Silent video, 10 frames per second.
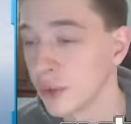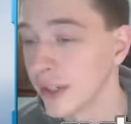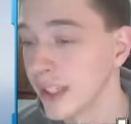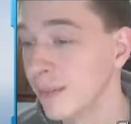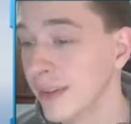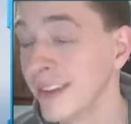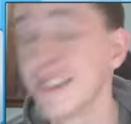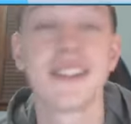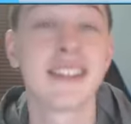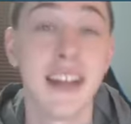read, but they're
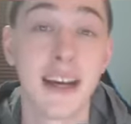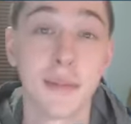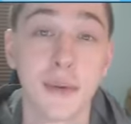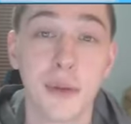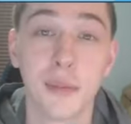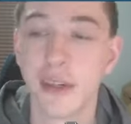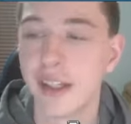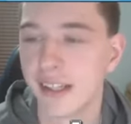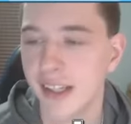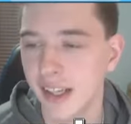just not
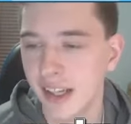appropriate.